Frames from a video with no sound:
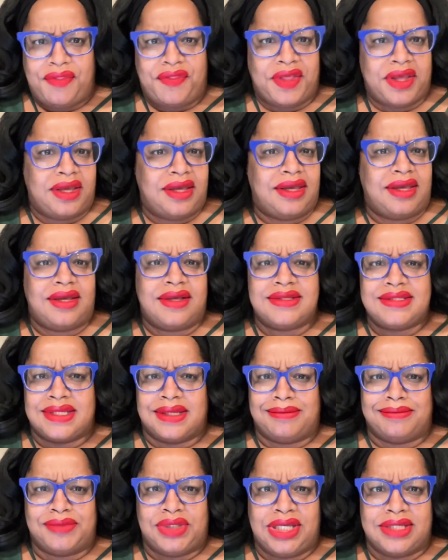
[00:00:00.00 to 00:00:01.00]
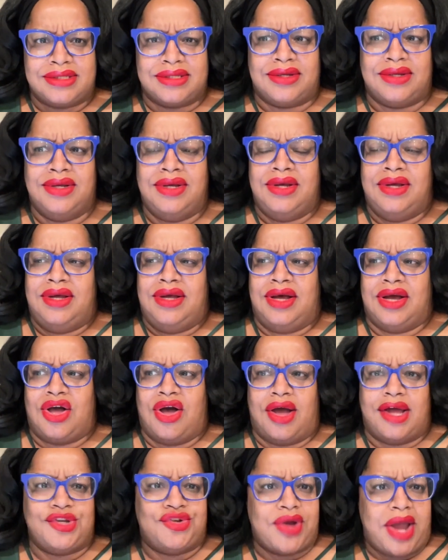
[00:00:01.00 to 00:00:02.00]
things and he has a
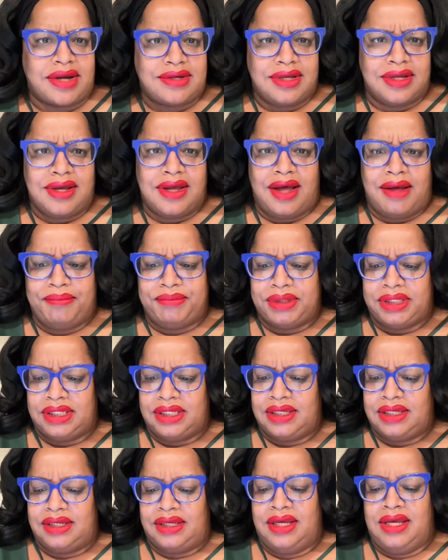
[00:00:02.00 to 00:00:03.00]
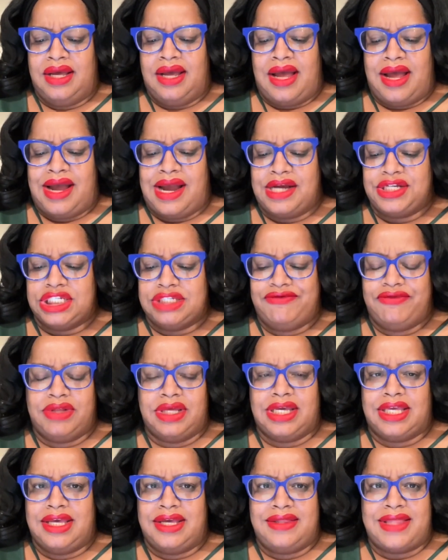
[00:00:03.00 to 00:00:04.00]
contracting company. I just feel
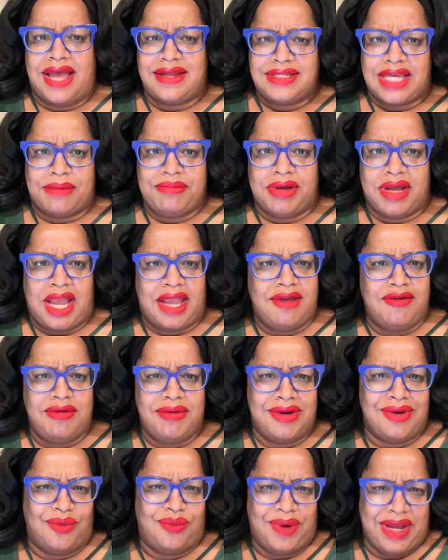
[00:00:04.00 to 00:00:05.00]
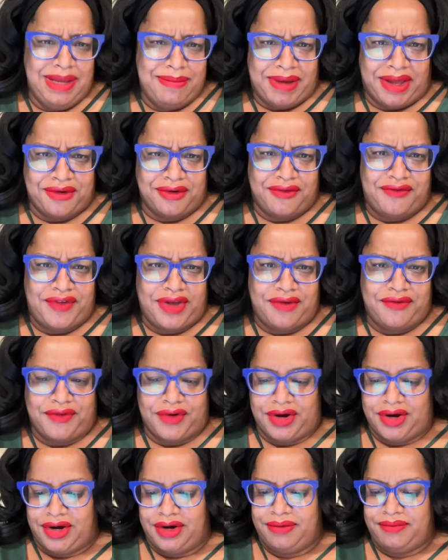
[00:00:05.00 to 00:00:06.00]
like that type of guy, he would have been a way better fit for
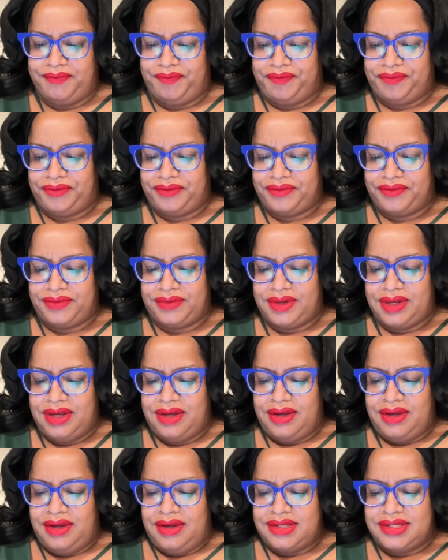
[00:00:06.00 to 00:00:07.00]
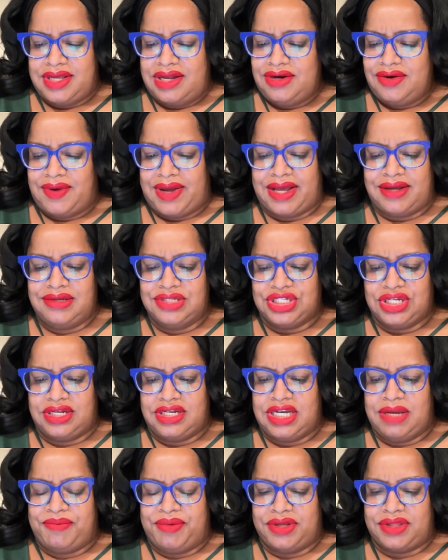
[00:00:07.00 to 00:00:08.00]
her. So I don't know how she
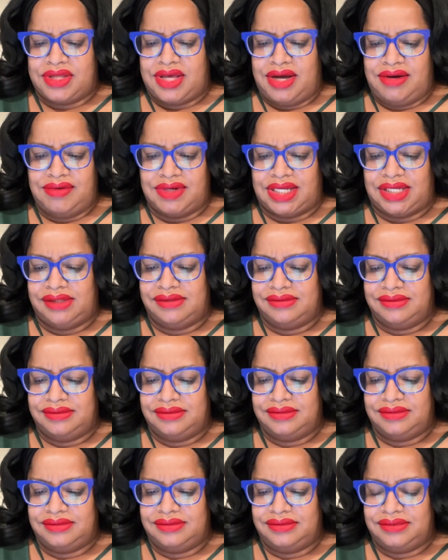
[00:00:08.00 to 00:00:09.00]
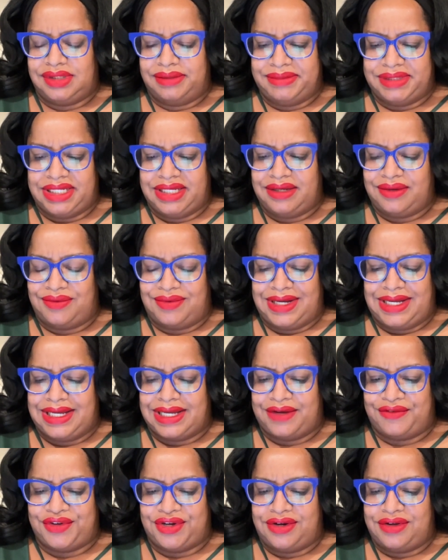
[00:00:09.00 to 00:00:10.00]
ended up with Cody. I'm like, why?
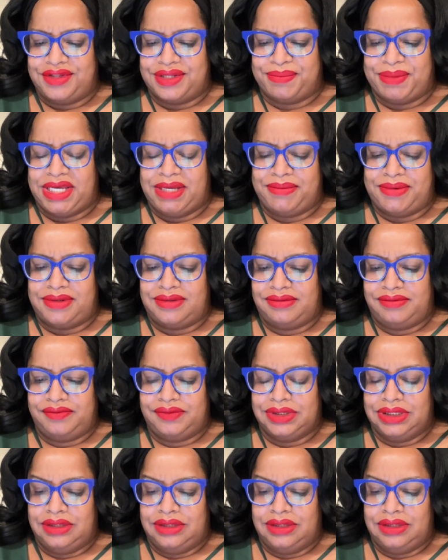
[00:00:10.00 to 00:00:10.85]
Of all the people?